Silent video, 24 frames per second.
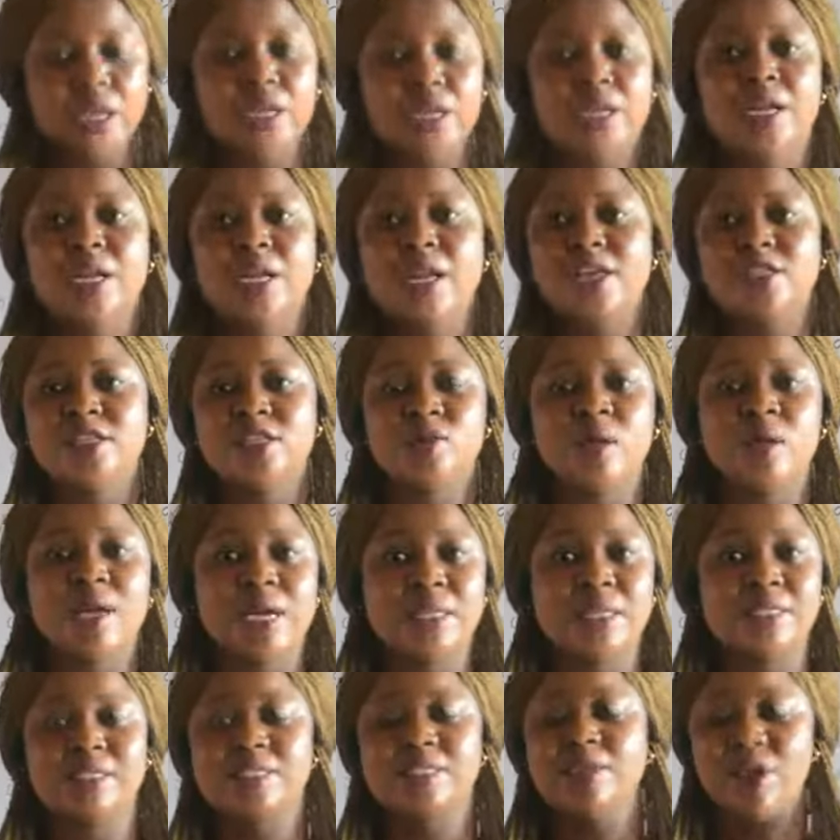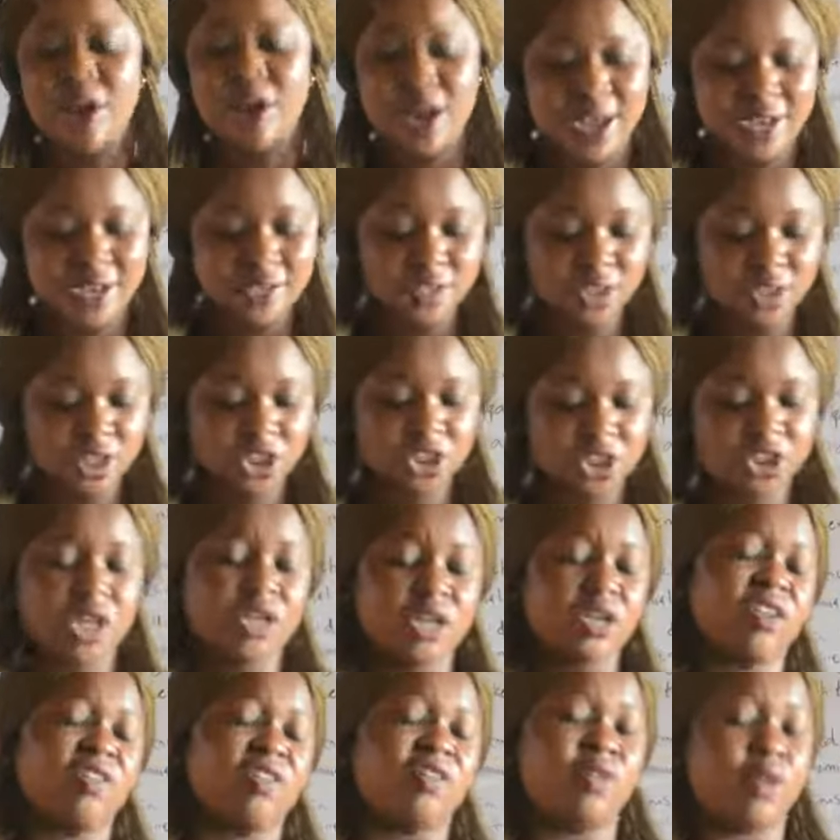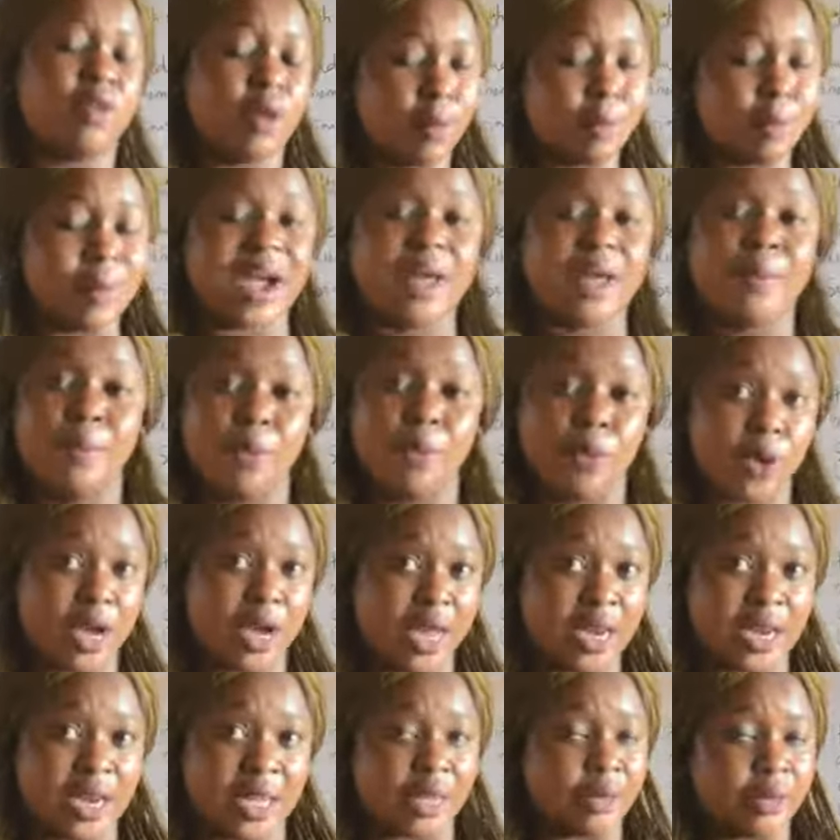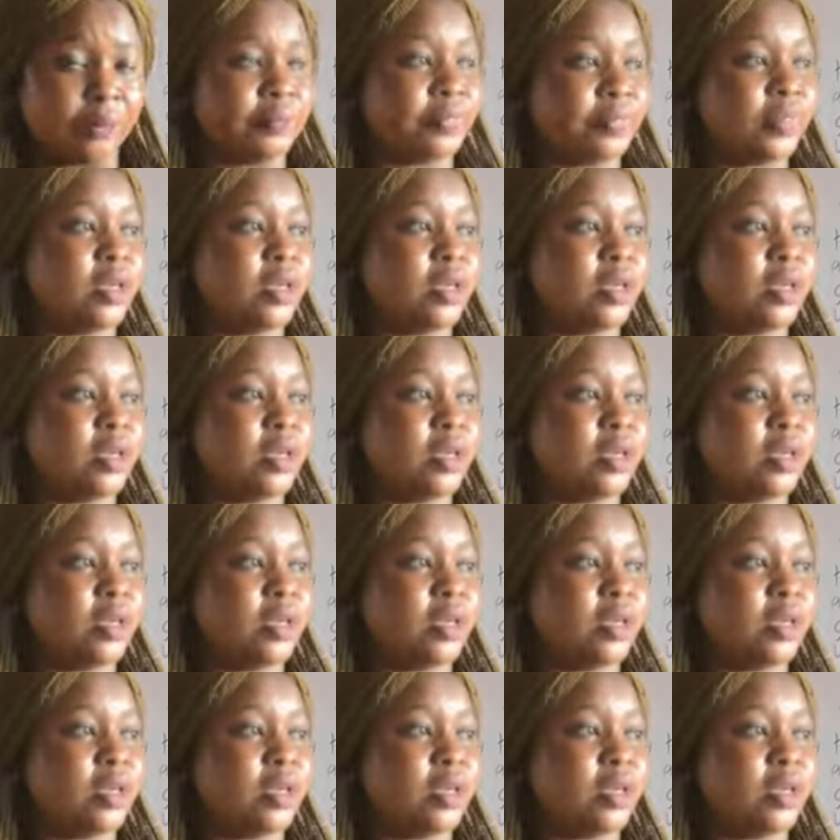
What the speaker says: The next one is sterilization by boiling.